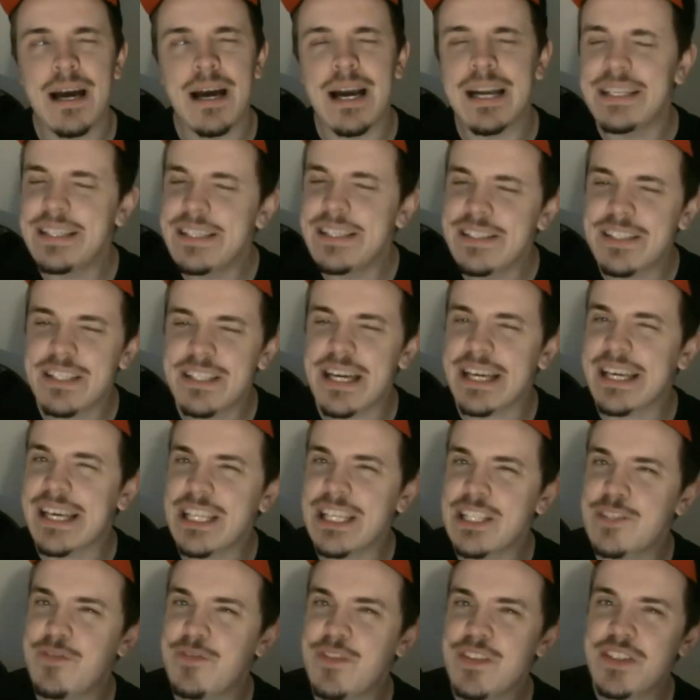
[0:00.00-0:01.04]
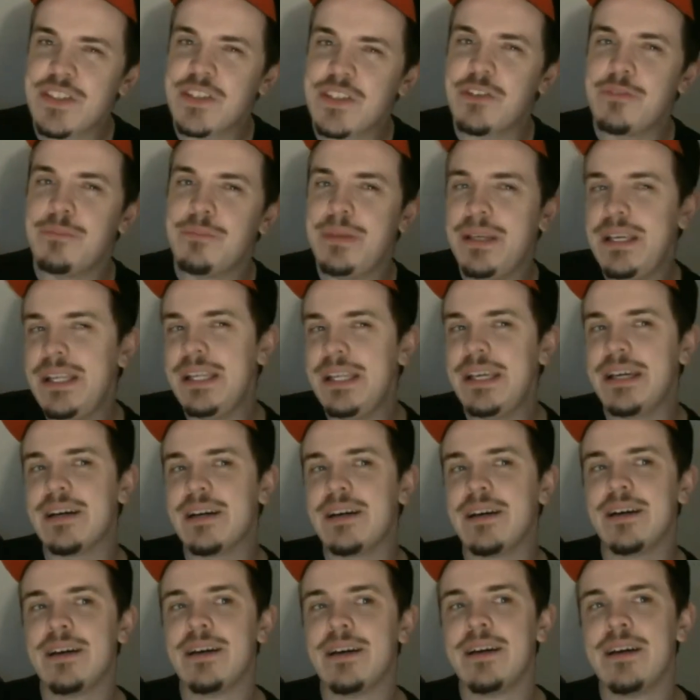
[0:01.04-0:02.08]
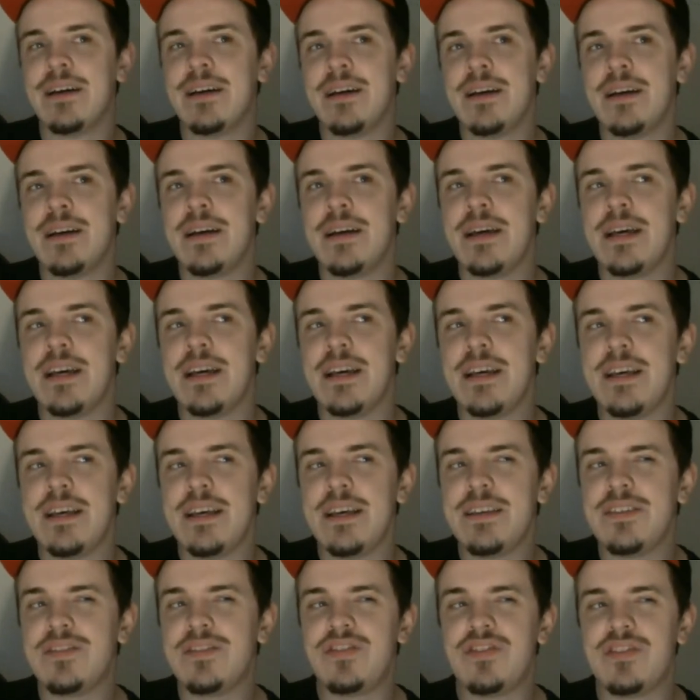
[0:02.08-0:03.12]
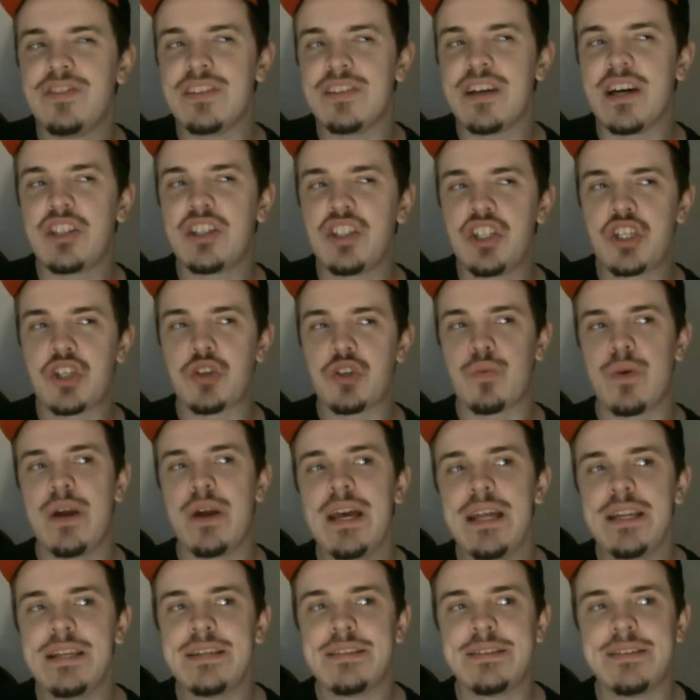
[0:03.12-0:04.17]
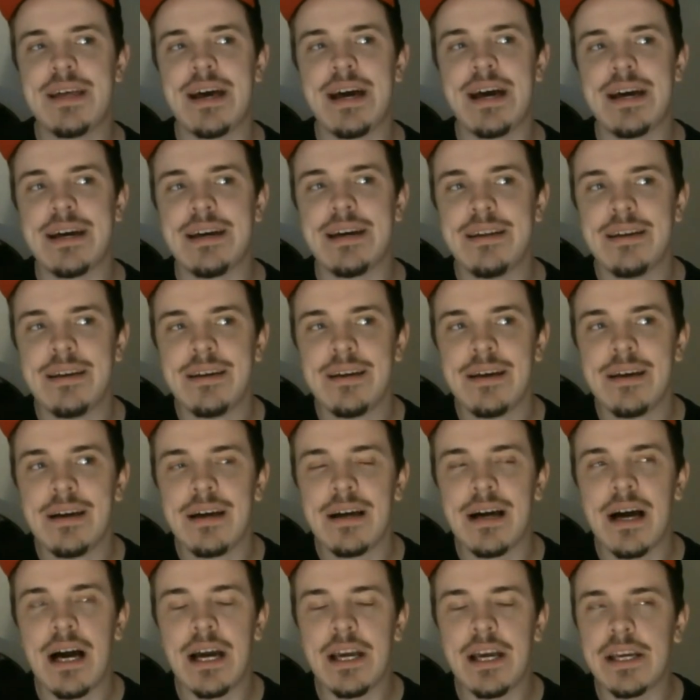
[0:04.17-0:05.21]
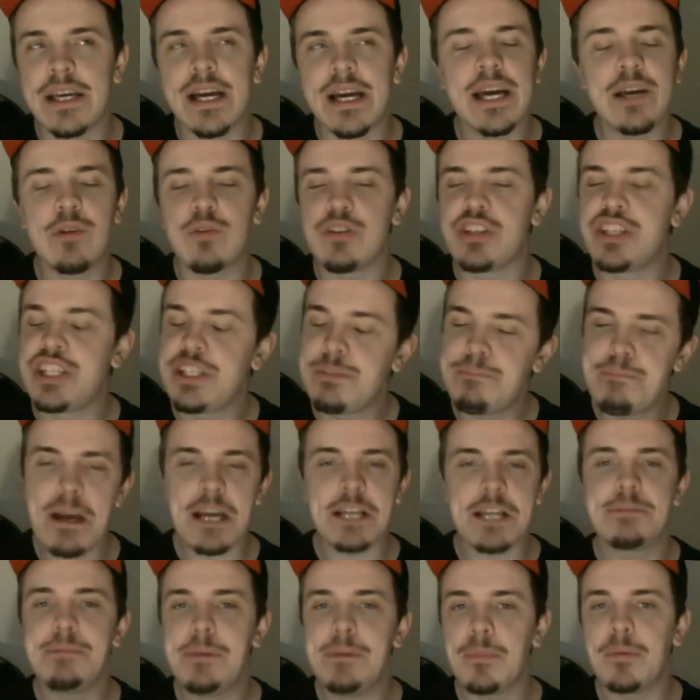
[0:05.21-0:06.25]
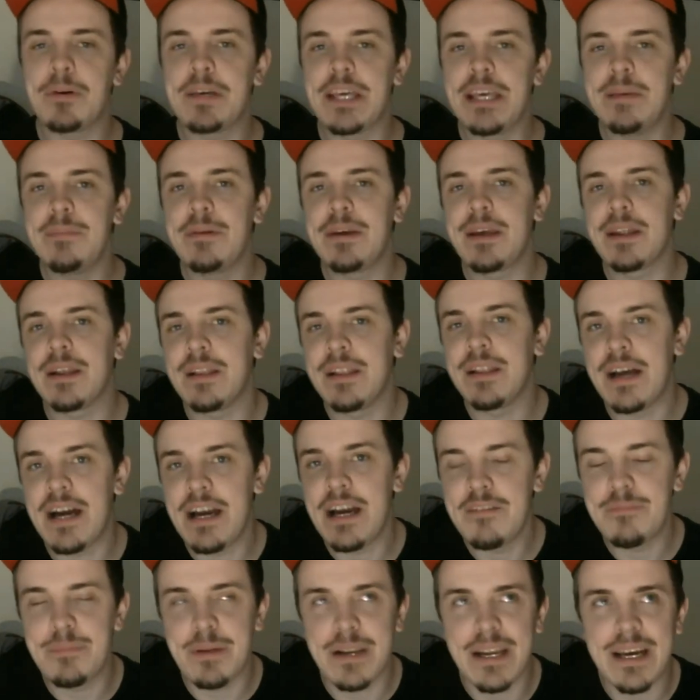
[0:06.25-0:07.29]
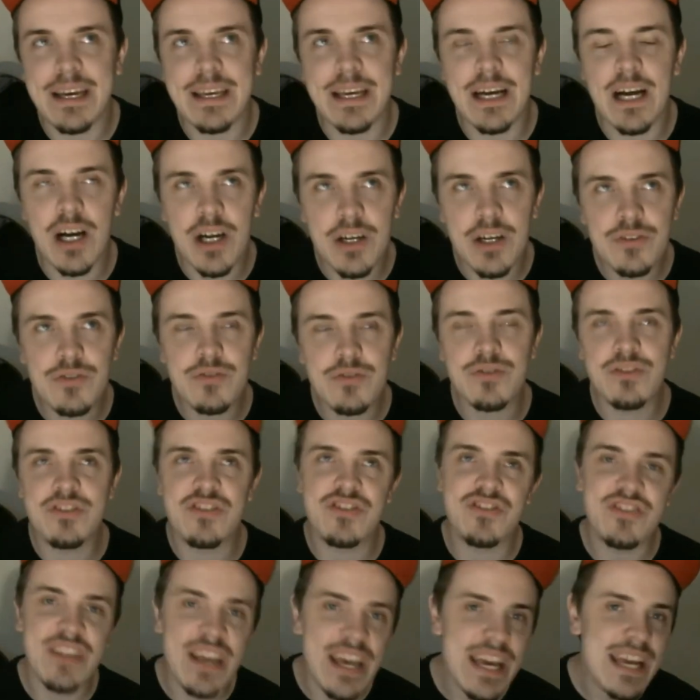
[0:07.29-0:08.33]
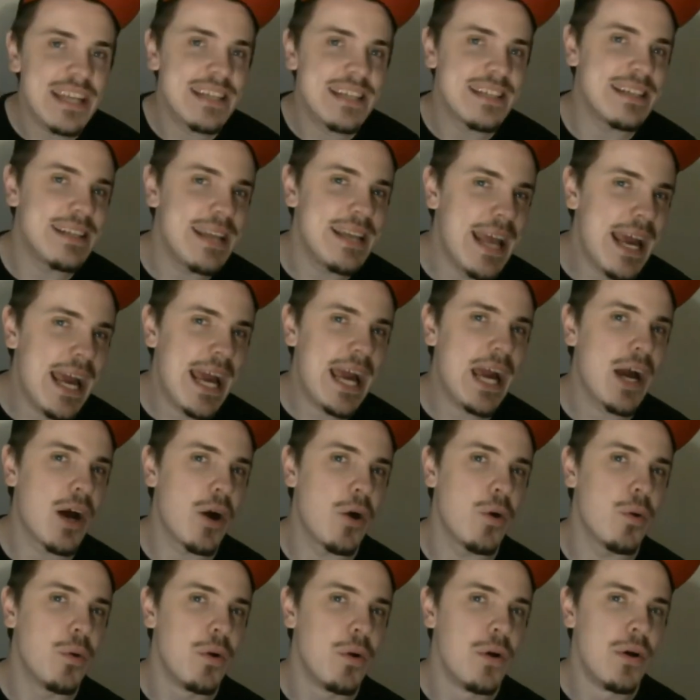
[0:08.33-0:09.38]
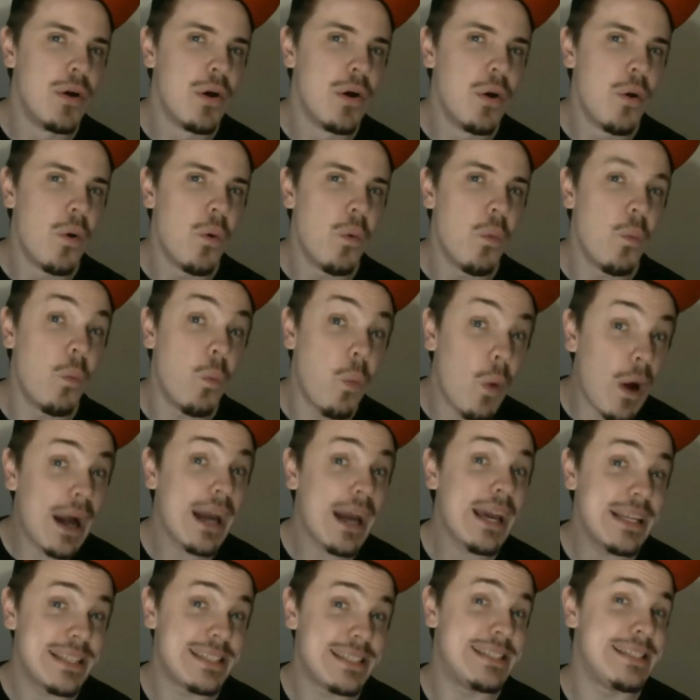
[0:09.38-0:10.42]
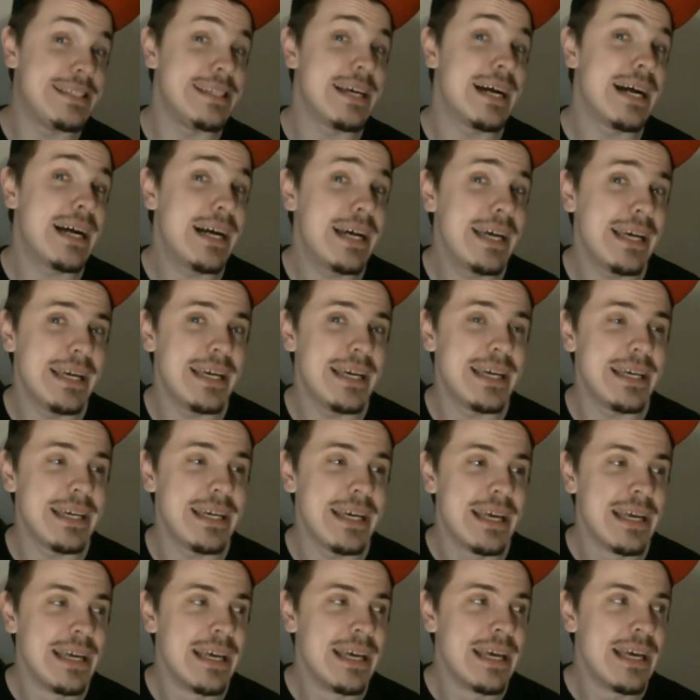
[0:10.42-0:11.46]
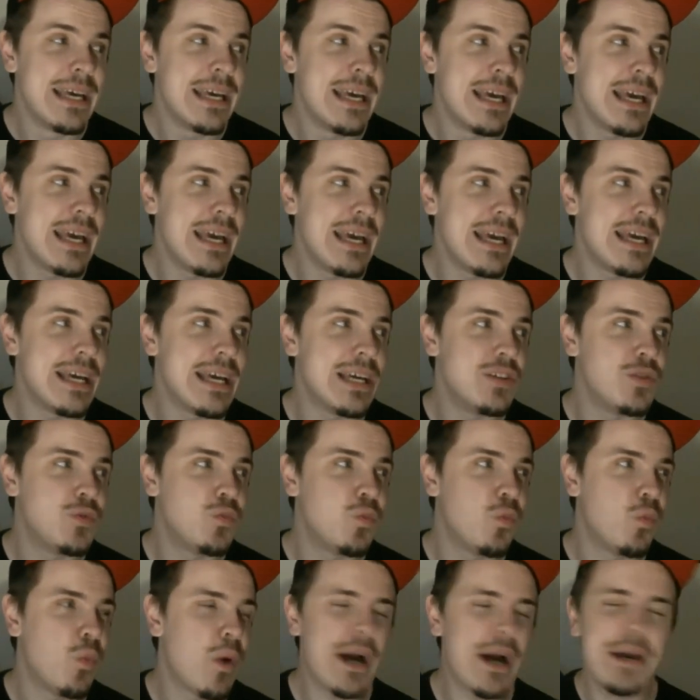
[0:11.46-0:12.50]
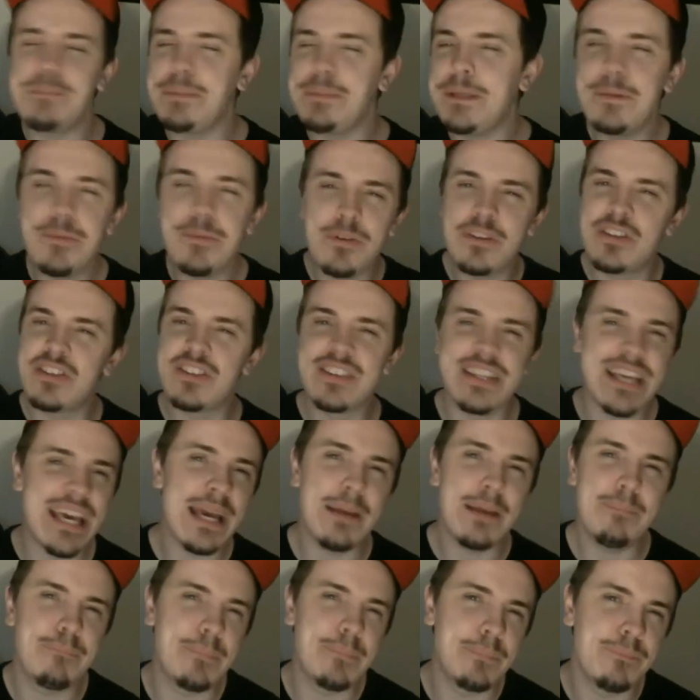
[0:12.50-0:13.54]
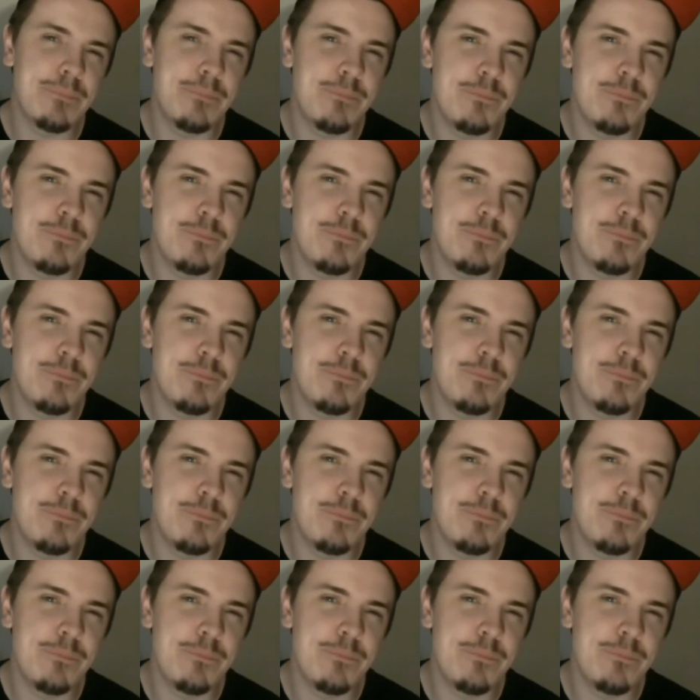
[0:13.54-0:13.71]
I just, I guess physical media is a trend that I, I respect people keeping it alive, but I understand now why it's dying and why people just can't